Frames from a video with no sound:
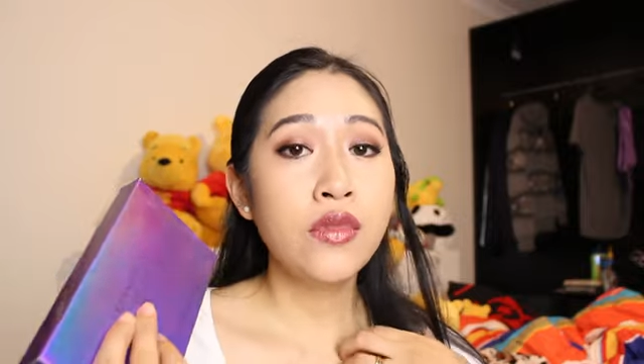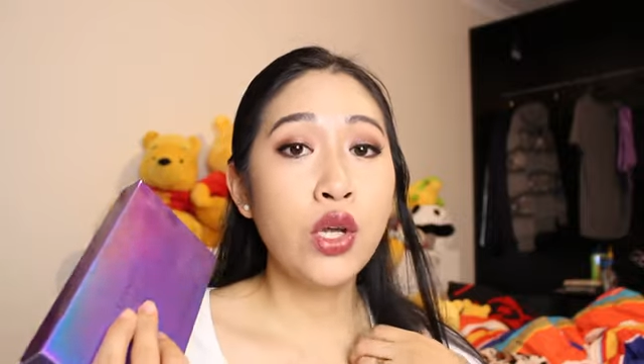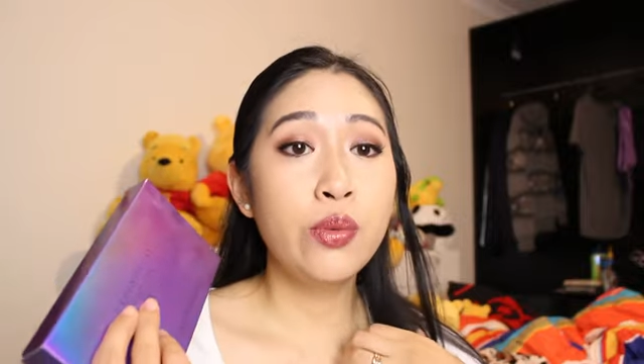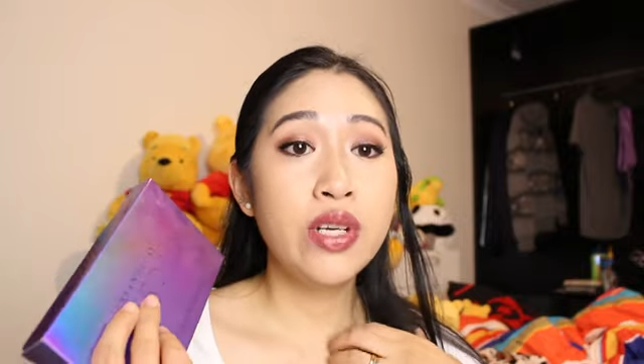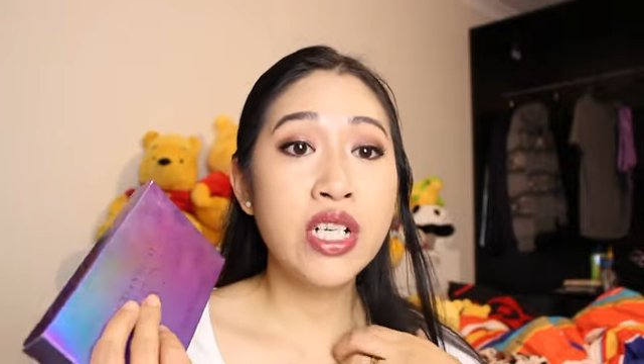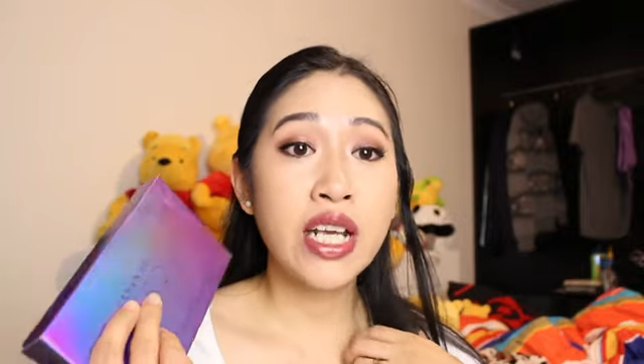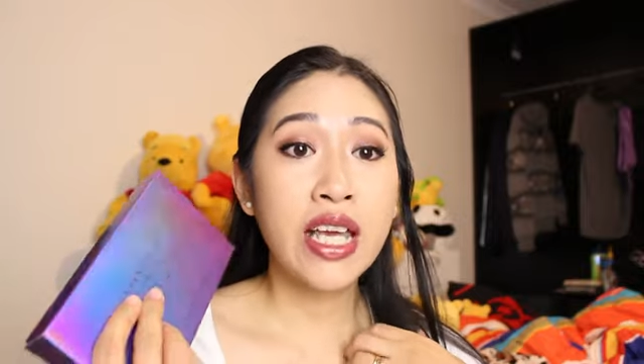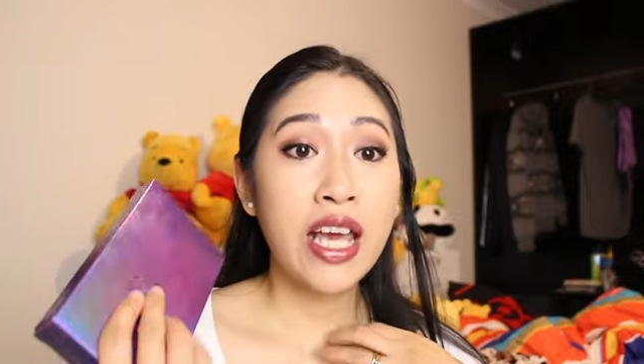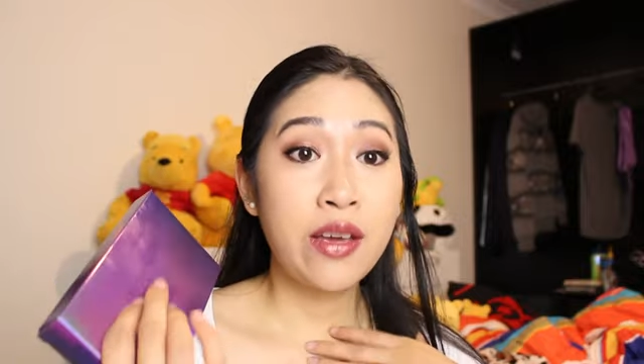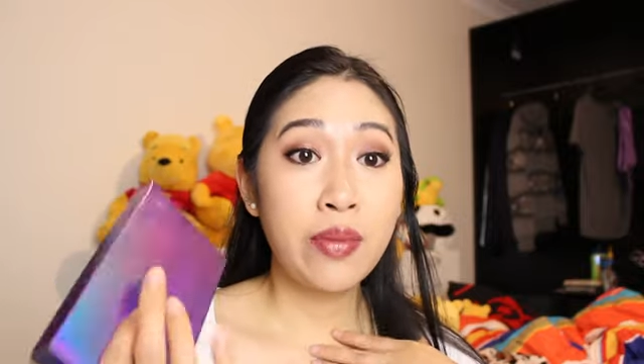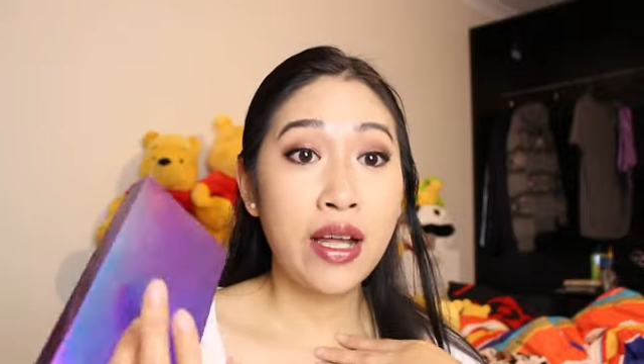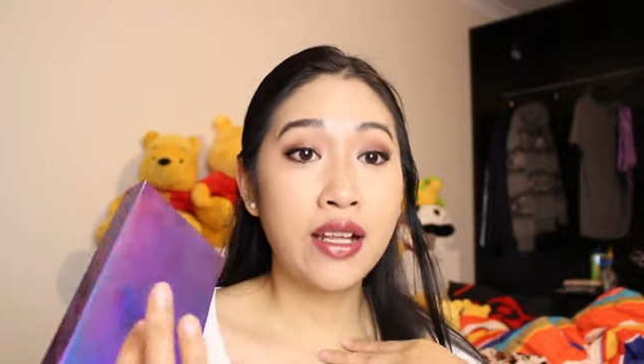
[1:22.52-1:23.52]
Urban
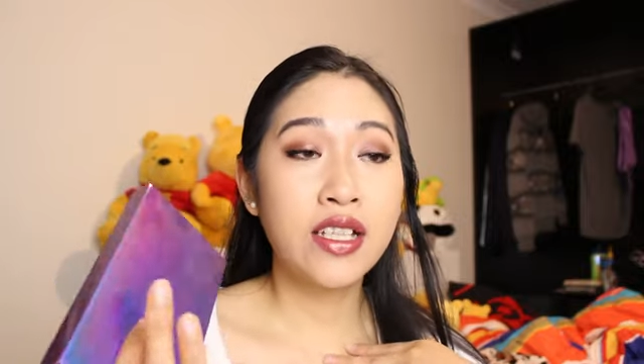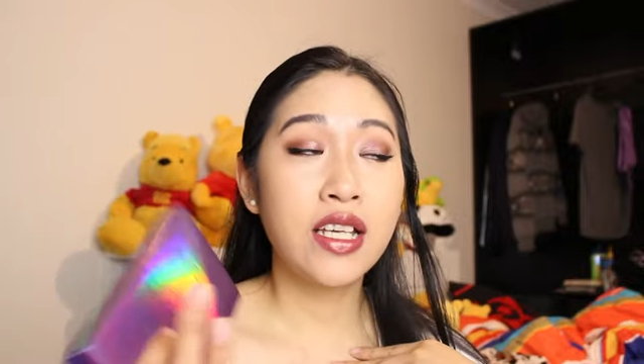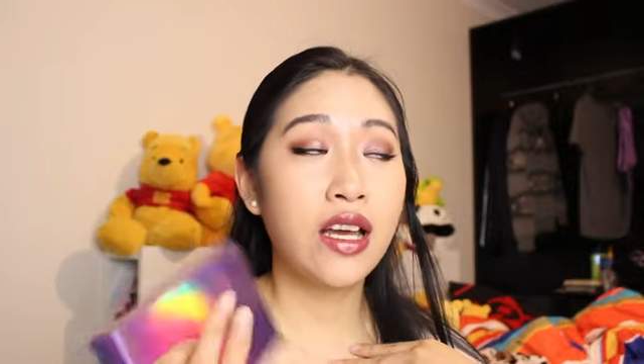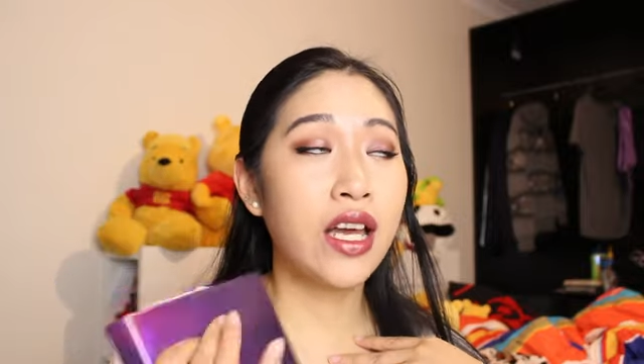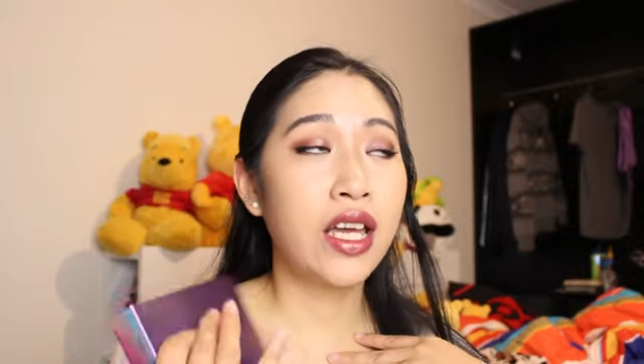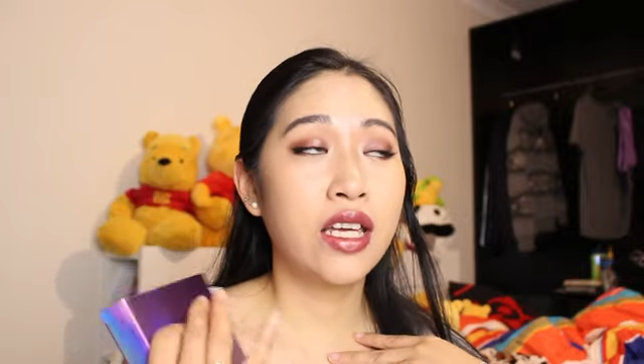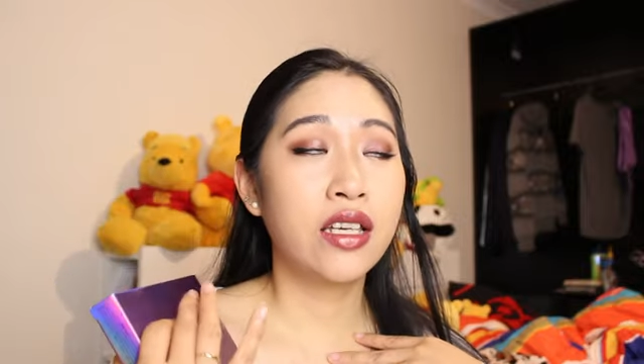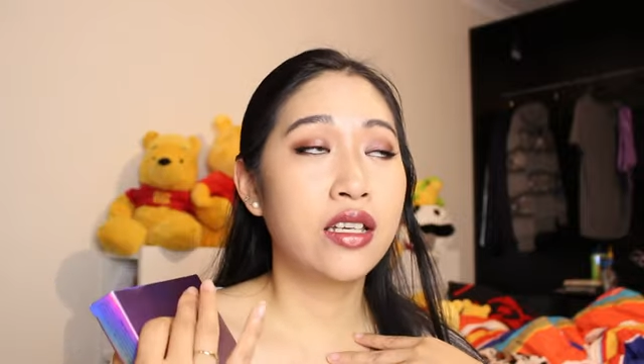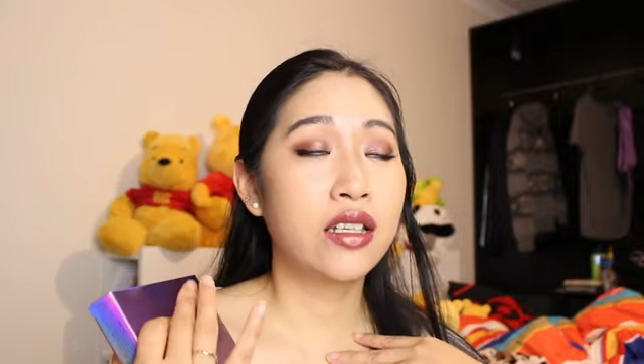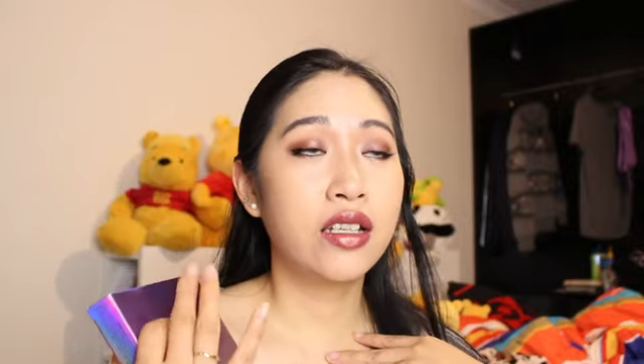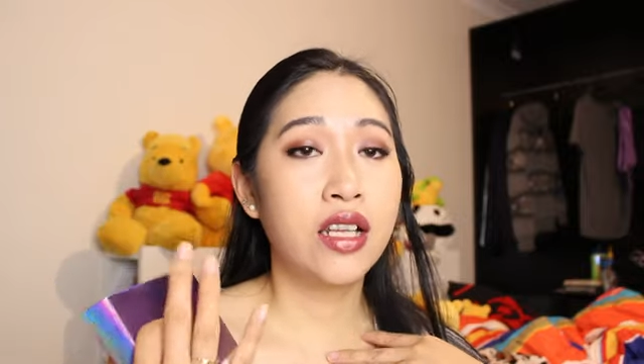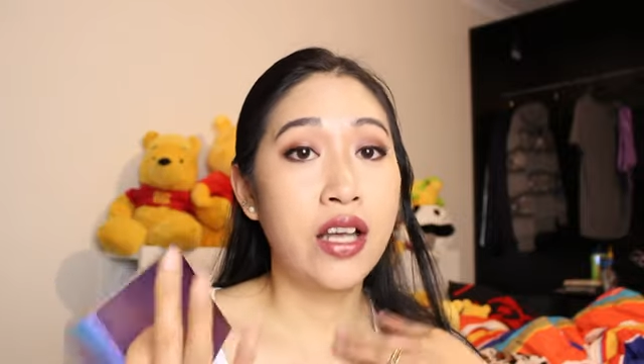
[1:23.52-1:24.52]
Decay palettes. I
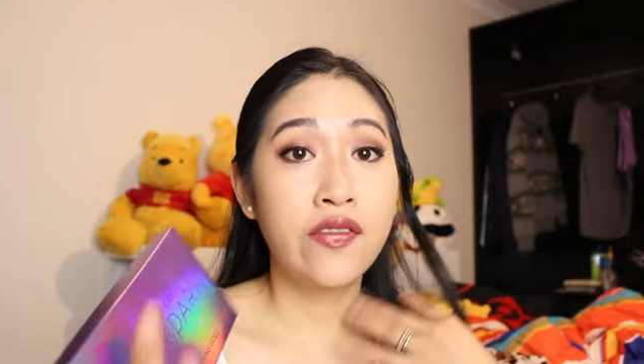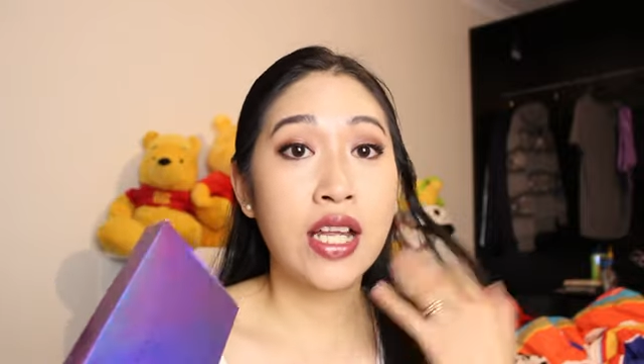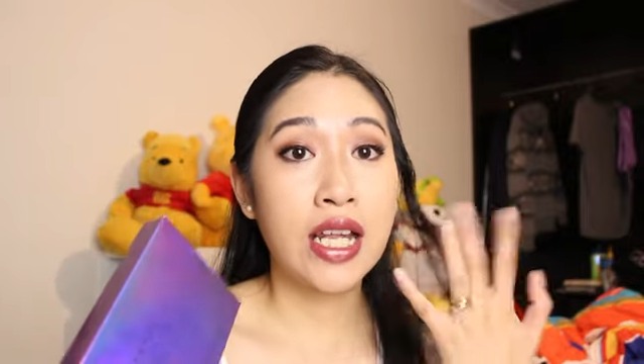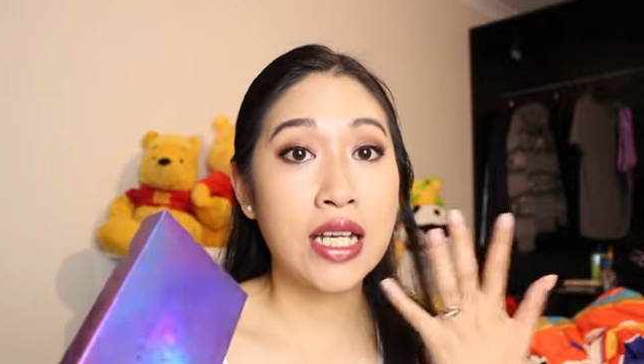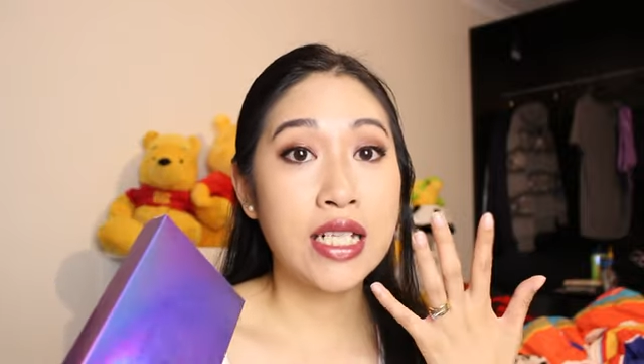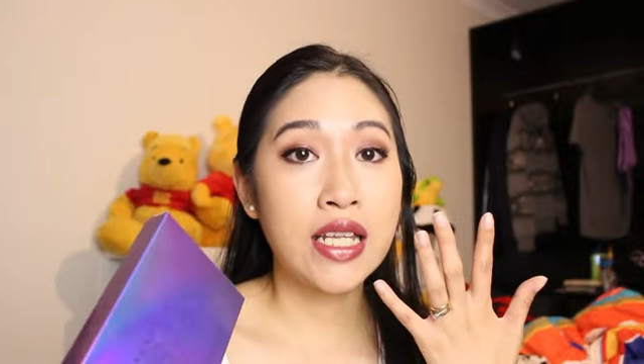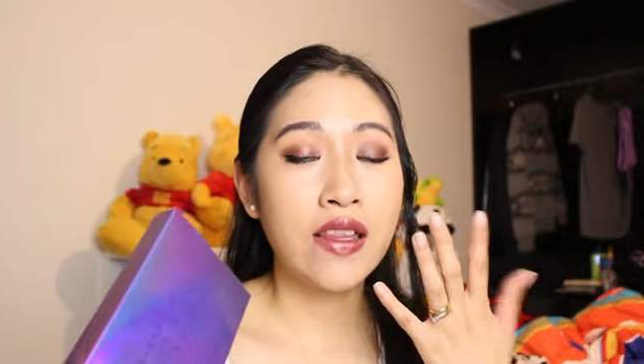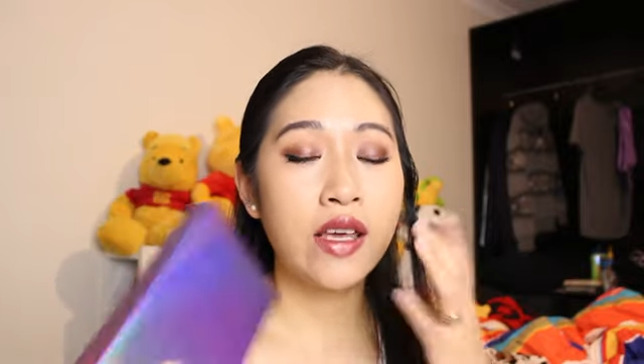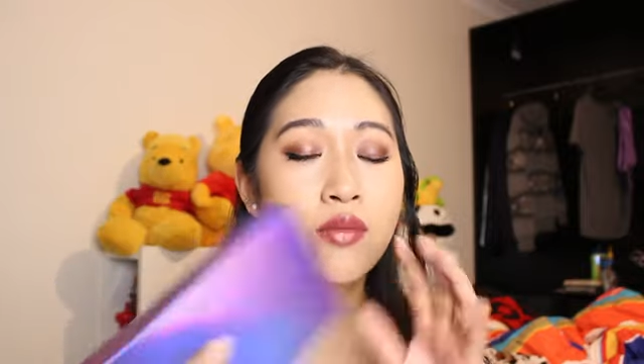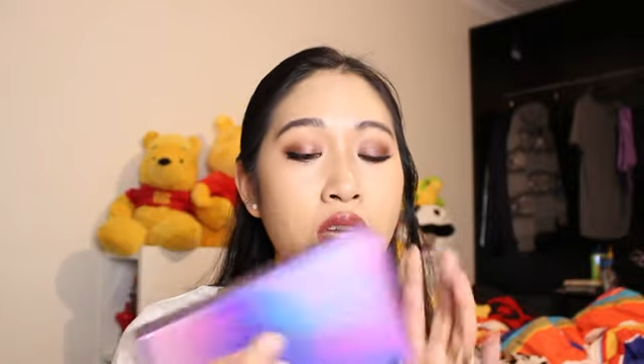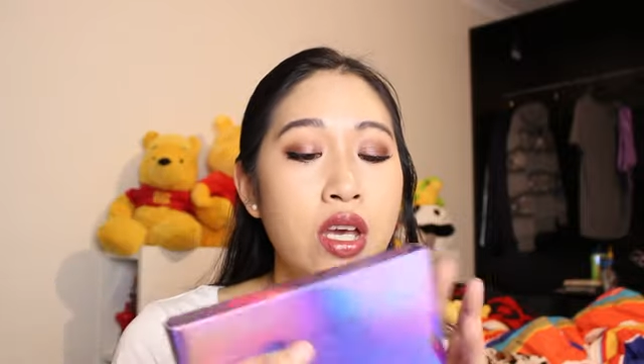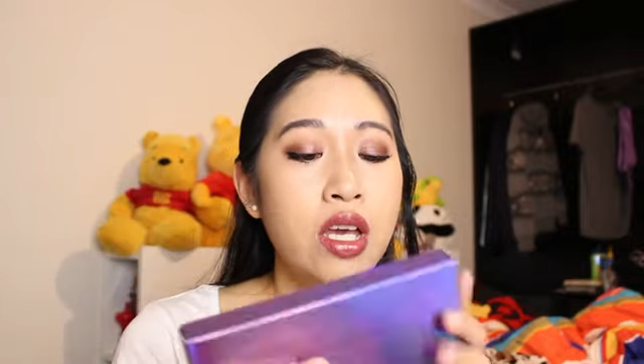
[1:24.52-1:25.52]
love collecting
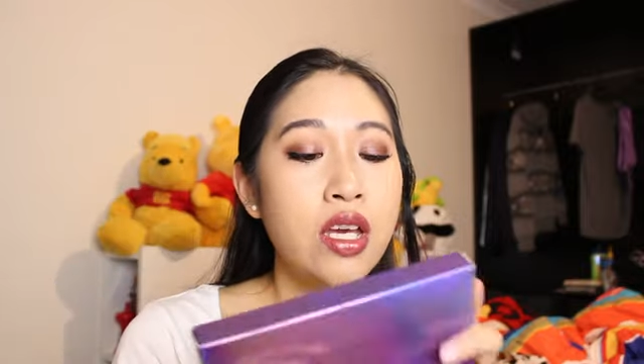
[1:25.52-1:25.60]
them.